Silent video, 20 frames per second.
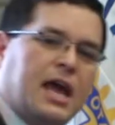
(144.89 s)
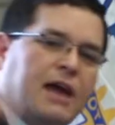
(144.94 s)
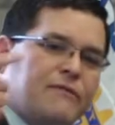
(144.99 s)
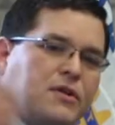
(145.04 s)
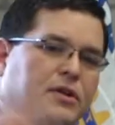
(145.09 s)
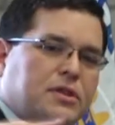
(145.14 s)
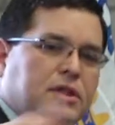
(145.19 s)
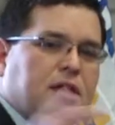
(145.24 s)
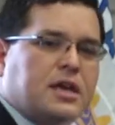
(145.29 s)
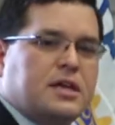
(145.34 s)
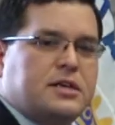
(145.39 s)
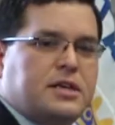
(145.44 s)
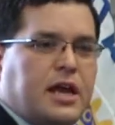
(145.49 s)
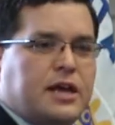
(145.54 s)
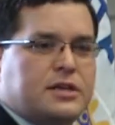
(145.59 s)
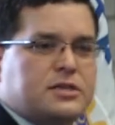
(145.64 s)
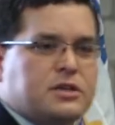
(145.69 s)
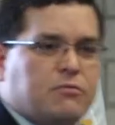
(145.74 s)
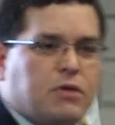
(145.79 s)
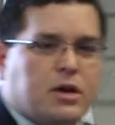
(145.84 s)
everything it
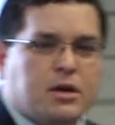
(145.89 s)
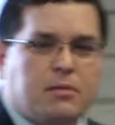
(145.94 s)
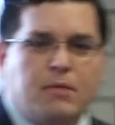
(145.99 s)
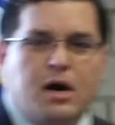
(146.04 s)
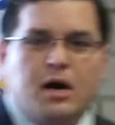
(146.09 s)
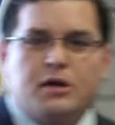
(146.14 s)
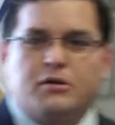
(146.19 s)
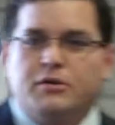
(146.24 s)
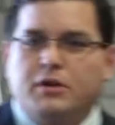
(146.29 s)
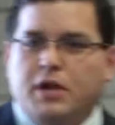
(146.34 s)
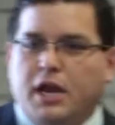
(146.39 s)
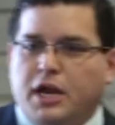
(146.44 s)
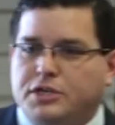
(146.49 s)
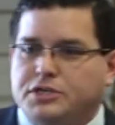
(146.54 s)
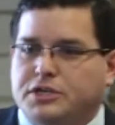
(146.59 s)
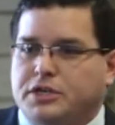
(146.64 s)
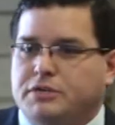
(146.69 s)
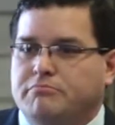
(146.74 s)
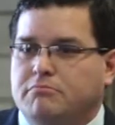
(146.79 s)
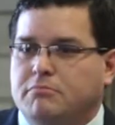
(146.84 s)
takes to run a modern
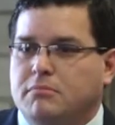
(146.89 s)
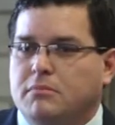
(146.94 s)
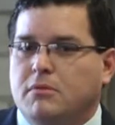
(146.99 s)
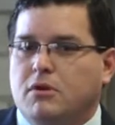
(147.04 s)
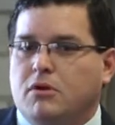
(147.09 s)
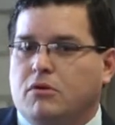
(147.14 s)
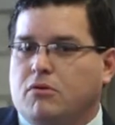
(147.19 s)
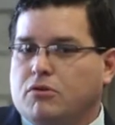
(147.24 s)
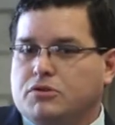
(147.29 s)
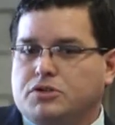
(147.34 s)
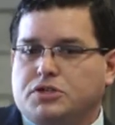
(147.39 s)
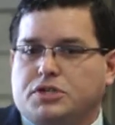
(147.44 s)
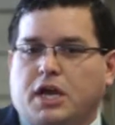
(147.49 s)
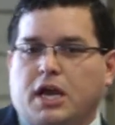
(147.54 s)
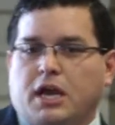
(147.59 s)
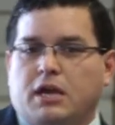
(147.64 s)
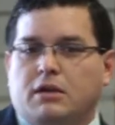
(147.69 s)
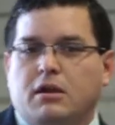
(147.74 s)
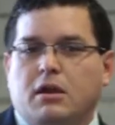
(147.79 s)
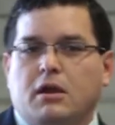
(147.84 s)
nation or
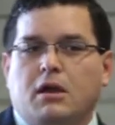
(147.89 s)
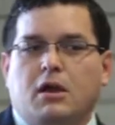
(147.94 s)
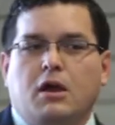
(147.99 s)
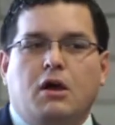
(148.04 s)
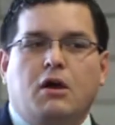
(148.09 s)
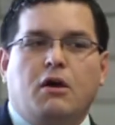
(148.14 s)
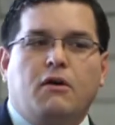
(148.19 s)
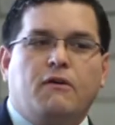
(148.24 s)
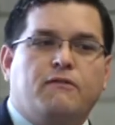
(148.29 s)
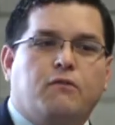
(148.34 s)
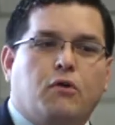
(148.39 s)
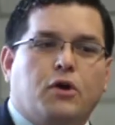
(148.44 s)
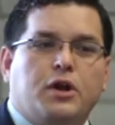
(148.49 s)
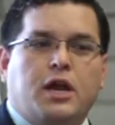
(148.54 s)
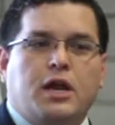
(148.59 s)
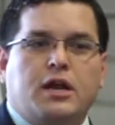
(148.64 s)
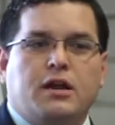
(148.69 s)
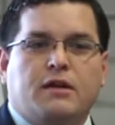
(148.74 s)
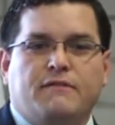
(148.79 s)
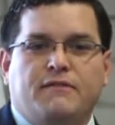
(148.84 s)
state,
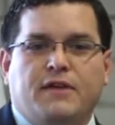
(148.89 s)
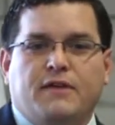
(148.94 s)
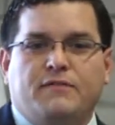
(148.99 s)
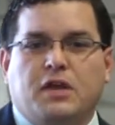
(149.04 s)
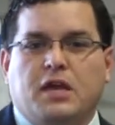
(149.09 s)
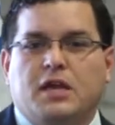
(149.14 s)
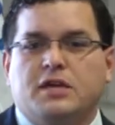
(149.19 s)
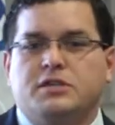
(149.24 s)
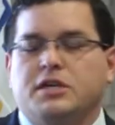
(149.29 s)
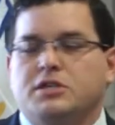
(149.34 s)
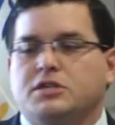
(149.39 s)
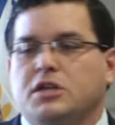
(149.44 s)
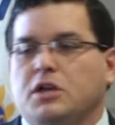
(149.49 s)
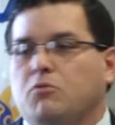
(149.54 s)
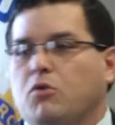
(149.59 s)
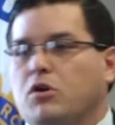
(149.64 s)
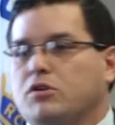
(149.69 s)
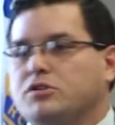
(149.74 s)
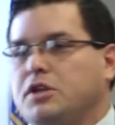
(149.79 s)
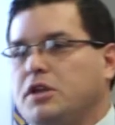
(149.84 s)
48 out of 50, essentially
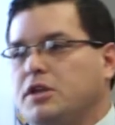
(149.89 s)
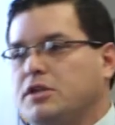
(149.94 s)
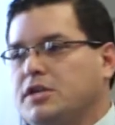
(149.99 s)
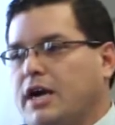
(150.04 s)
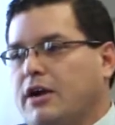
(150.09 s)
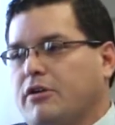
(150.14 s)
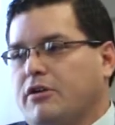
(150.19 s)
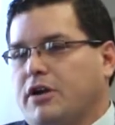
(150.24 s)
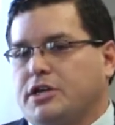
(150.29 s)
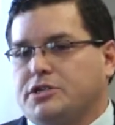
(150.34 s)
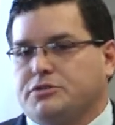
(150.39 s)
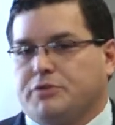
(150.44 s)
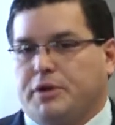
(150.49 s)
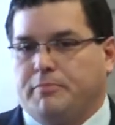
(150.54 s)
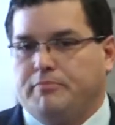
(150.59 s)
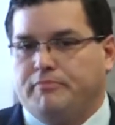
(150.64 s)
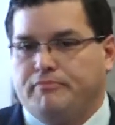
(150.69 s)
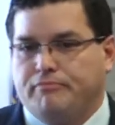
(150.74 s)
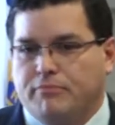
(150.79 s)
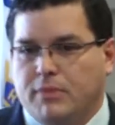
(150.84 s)
worse than the entire country.
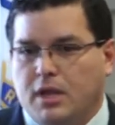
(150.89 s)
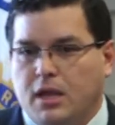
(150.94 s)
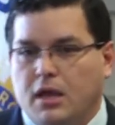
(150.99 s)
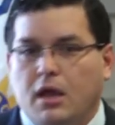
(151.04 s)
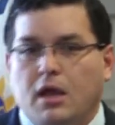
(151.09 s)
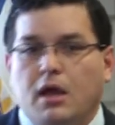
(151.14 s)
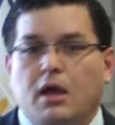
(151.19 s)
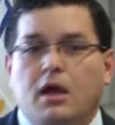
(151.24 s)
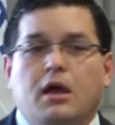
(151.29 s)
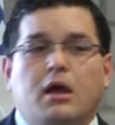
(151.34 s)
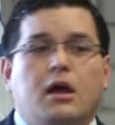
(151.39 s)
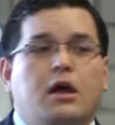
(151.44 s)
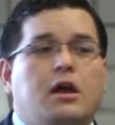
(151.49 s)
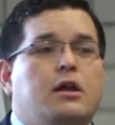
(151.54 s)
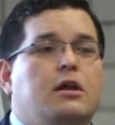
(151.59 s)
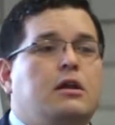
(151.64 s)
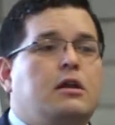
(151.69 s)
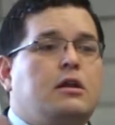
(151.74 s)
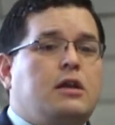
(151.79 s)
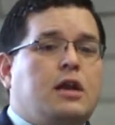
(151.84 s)

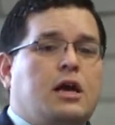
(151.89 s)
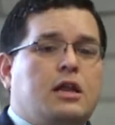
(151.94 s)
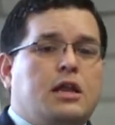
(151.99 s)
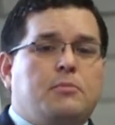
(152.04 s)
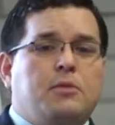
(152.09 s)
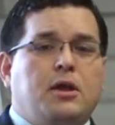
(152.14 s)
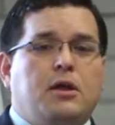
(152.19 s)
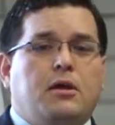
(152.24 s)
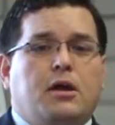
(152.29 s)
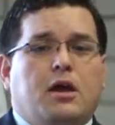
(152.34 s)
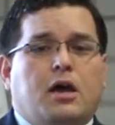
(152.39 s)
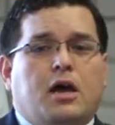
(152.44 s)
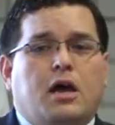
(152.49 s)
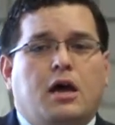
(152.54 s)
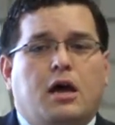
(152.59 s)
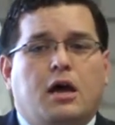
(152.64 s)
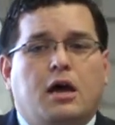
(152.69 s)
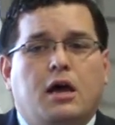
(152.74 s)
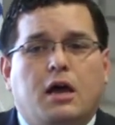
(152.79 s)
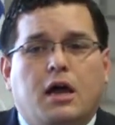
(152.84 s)
Now let me
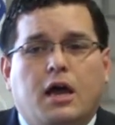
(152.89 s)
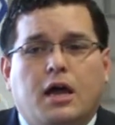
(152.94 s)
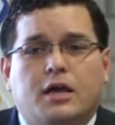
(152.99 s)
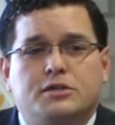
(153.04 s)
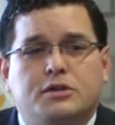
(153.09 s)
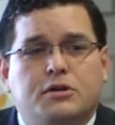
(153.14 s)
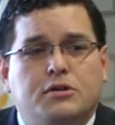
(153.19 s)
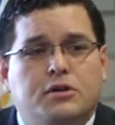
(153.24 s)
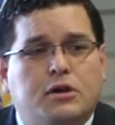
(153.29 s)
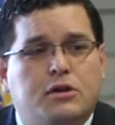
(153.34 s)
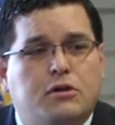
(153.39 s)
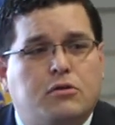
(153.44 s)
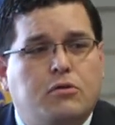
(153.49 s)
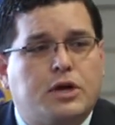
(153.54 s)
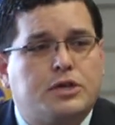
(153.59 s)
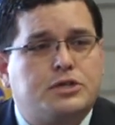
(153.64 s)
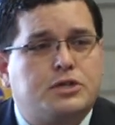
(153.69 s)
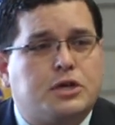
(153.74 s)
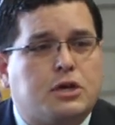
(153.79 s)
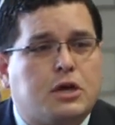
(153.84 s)
ask you another
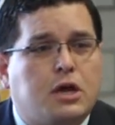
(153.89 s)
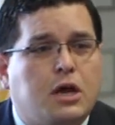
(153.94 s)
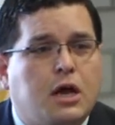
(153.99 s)
question.